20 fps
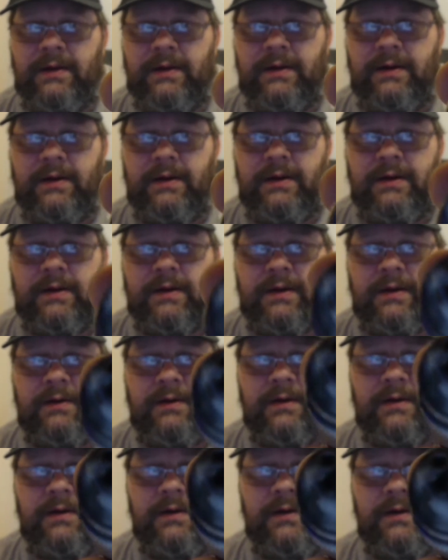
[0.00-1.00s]
There you go.
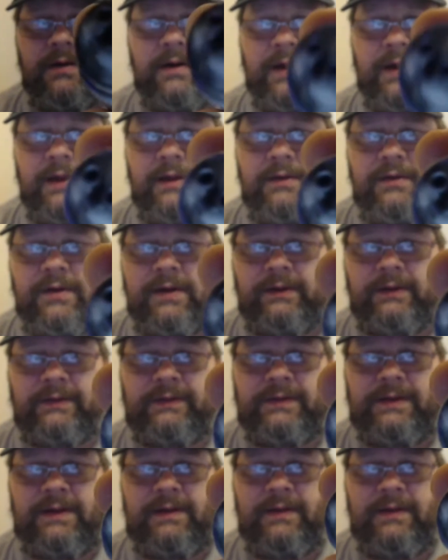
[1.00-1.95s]
All right, you can see